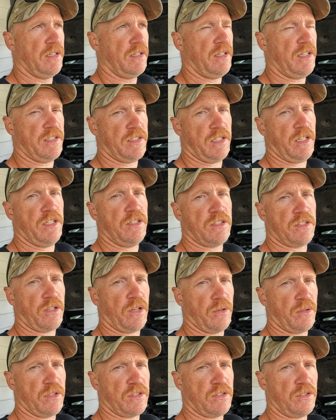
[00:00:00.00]
is heat
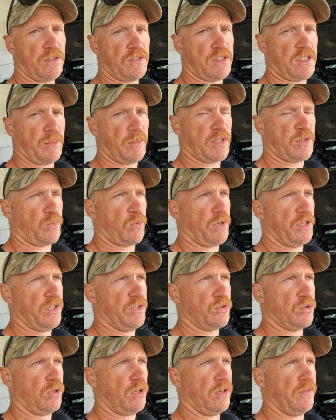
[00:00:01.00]
soak. It's not so much while you're
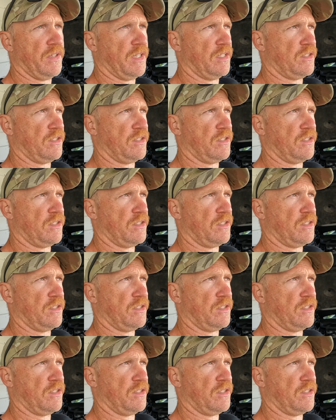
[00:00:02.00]
driving.